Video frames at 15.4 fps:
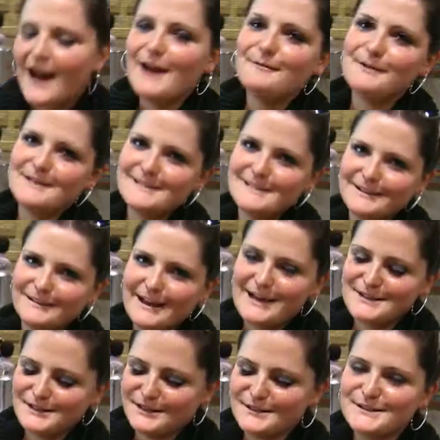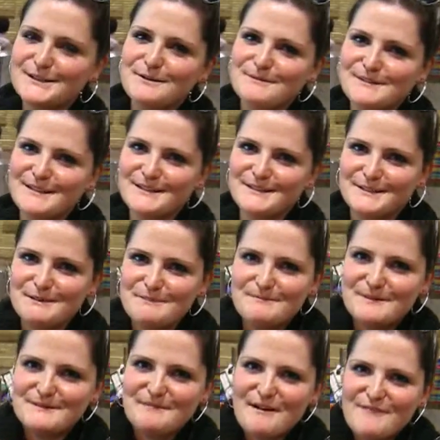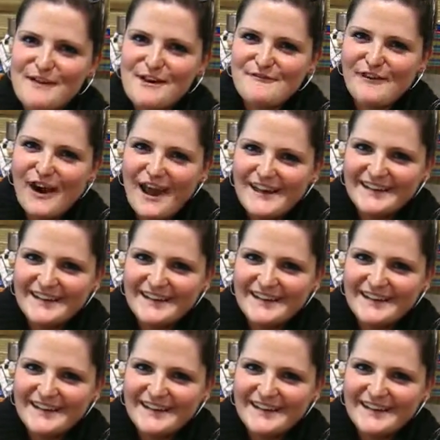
I was here last year, and so was this soup. It's my favorite.